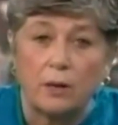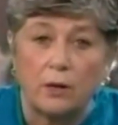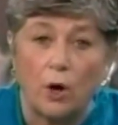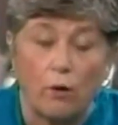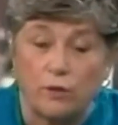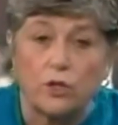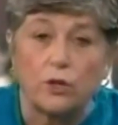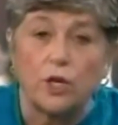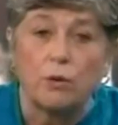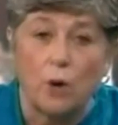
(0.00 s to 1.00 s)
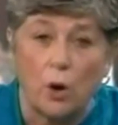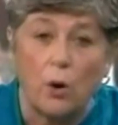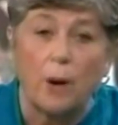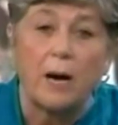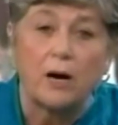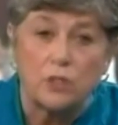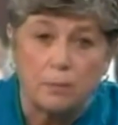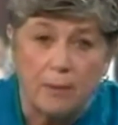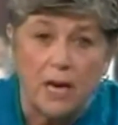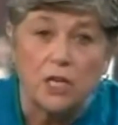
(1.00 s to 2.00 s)
overturning Roe, about
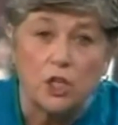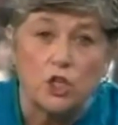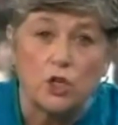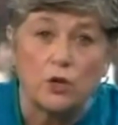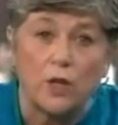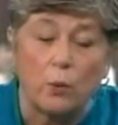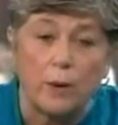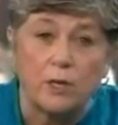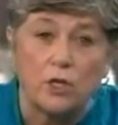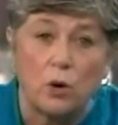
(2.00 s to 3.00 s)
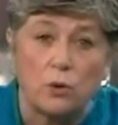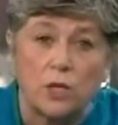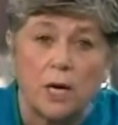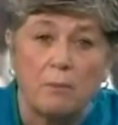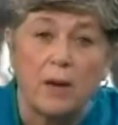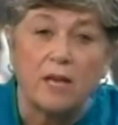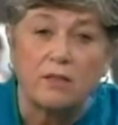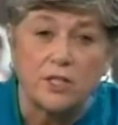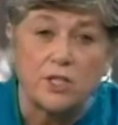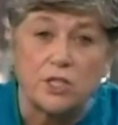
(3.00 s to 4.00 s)
making sure that women don't make
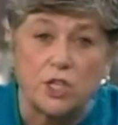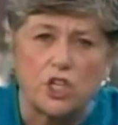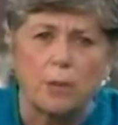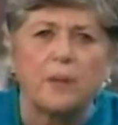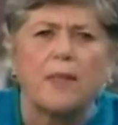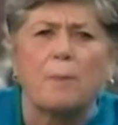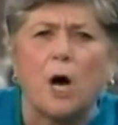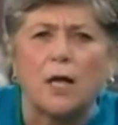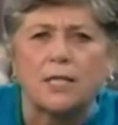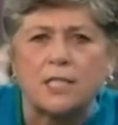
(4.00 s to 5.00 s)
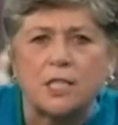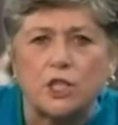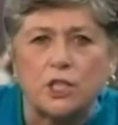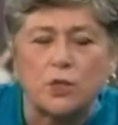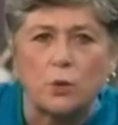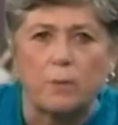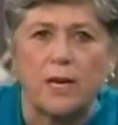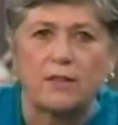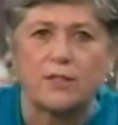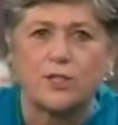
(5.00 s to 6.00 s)
this decision, but that politicians will
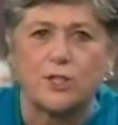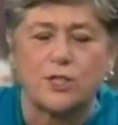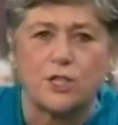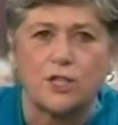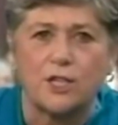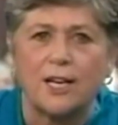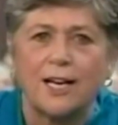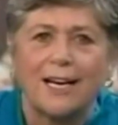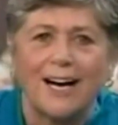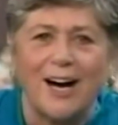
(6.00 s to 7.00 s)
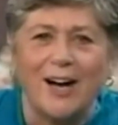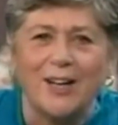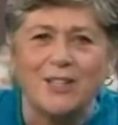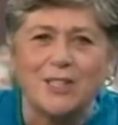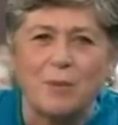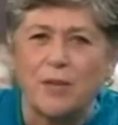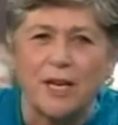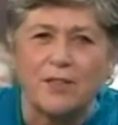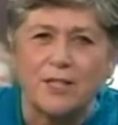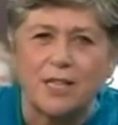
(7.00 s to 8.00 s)
make this decision. And it's
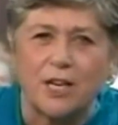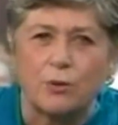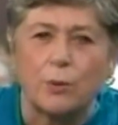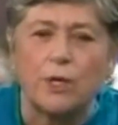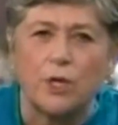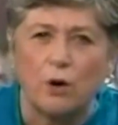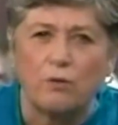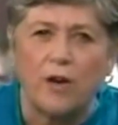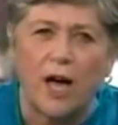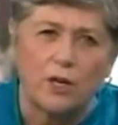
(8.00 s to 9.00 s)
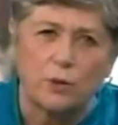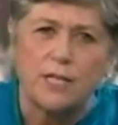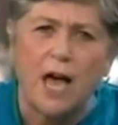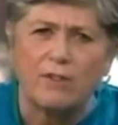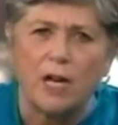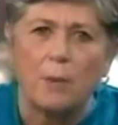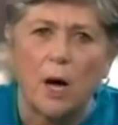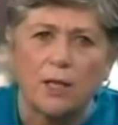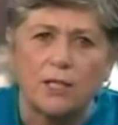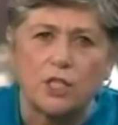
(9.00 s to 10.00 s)
something in this country we don't value, is having a
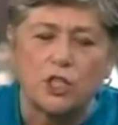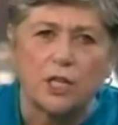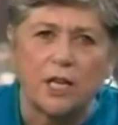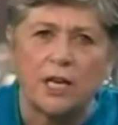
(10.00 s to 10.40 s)
politician